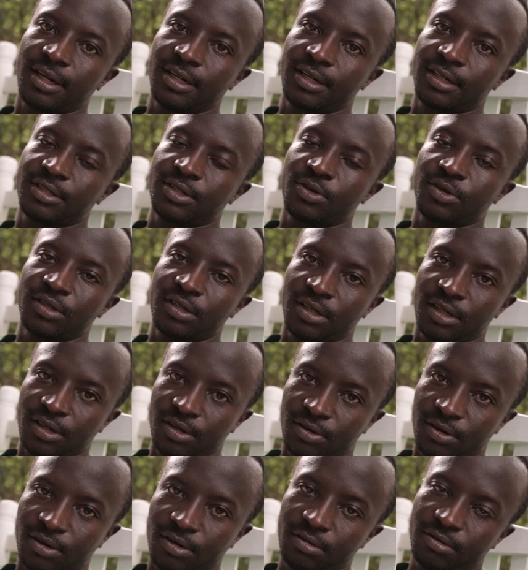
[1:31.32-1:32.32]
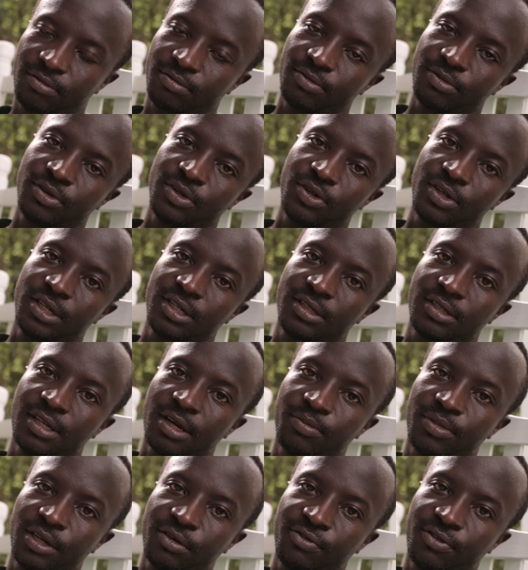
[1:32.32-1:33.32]
Let us continue doing
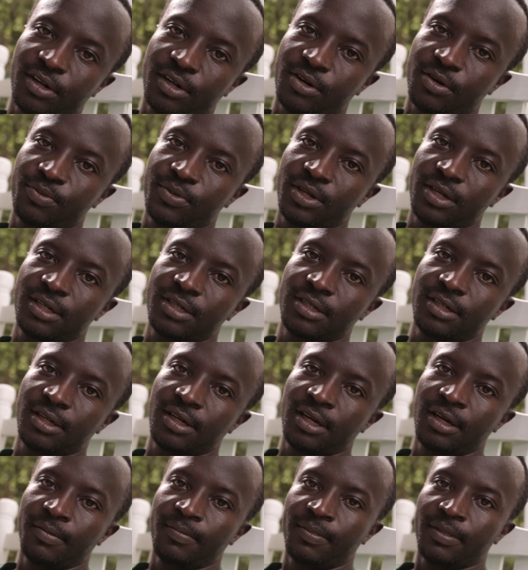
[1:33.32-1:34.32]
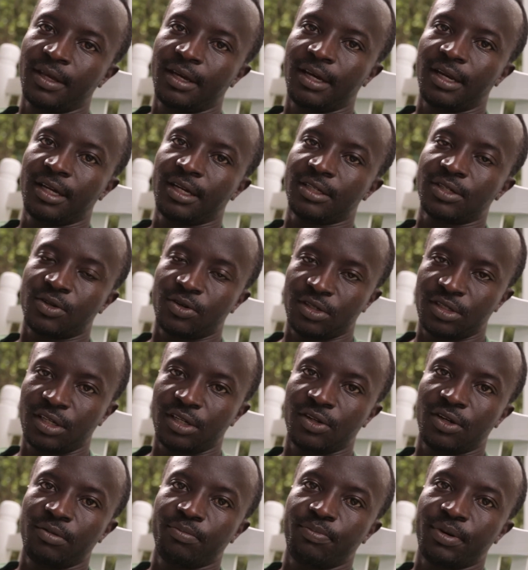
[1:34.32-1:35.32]
something for our community. Let us
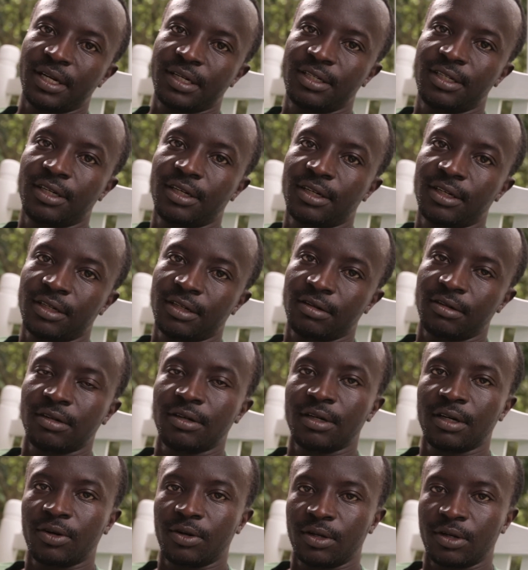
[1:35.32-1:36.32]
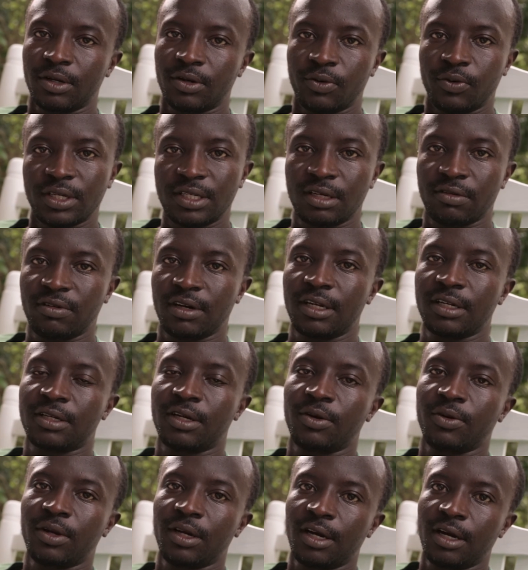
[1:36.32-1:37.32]
continue imparting whatever
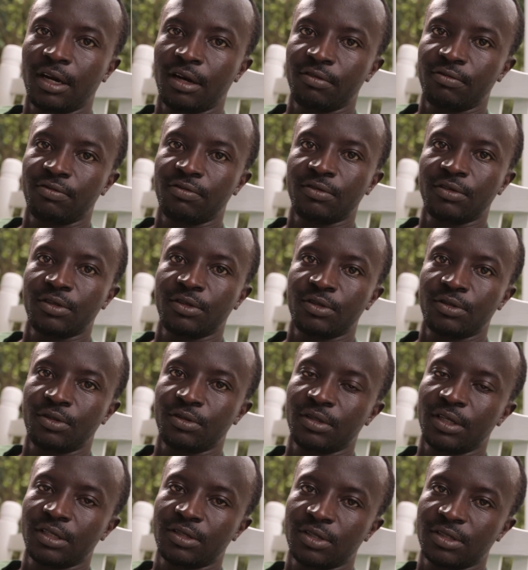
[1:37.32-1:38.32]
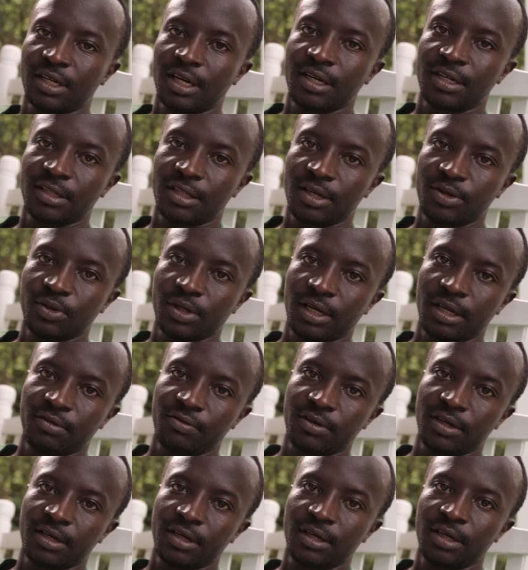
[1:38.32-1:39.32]
little we have to the society that we
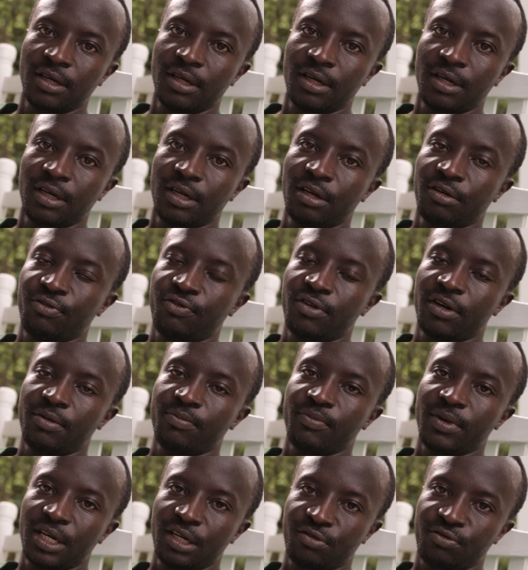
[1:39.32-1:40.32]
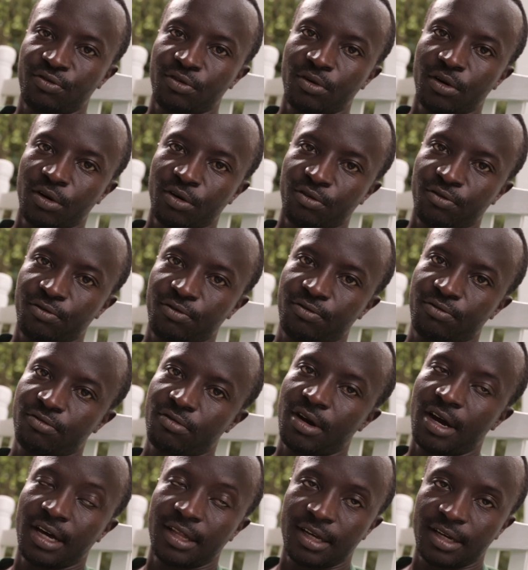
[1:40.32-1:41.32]
live in. If we are mindful
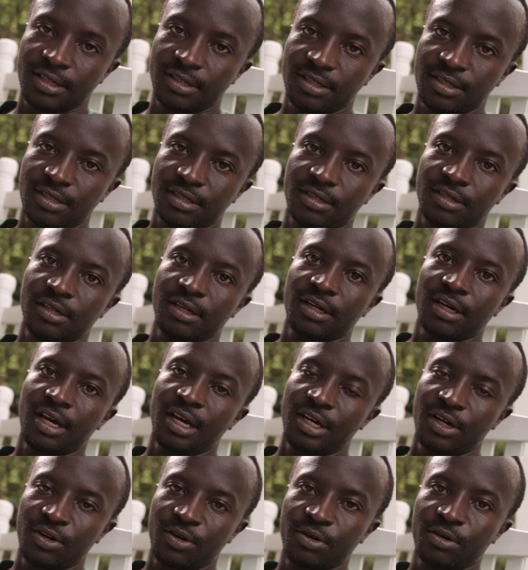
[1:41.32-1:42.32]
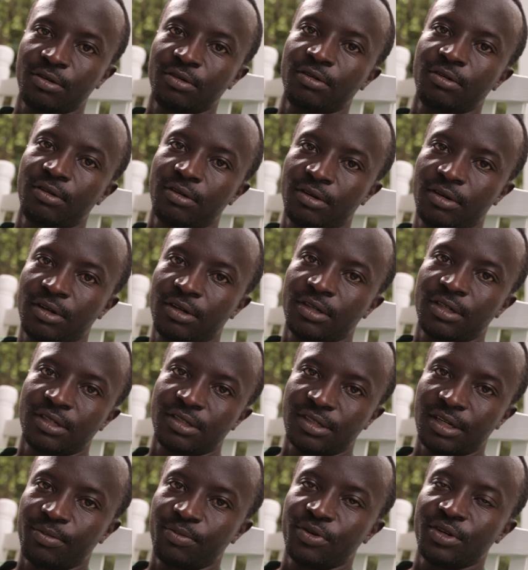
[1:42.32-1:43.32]
of others, I know
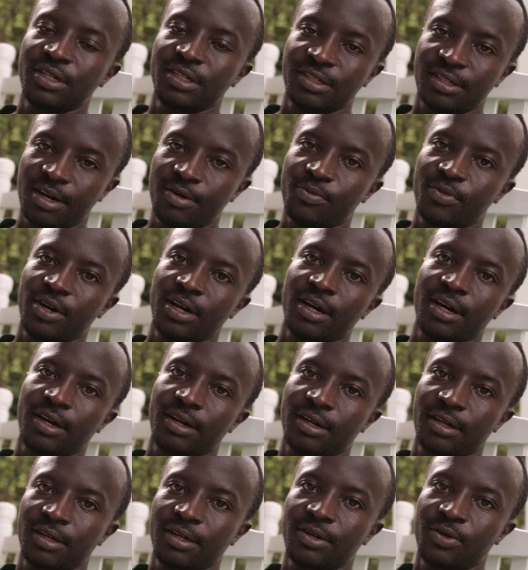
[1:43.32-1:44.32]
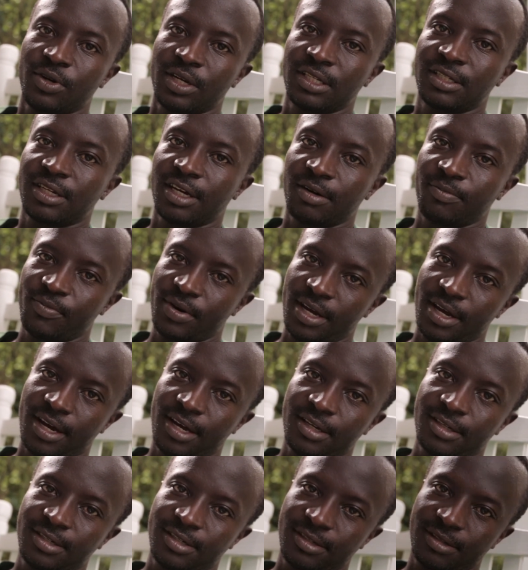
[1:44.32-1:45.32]
somebody somewhere will stand by
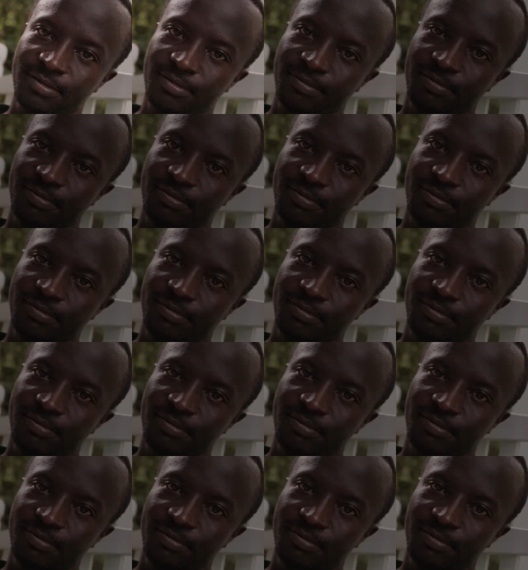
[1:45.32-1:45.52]
us.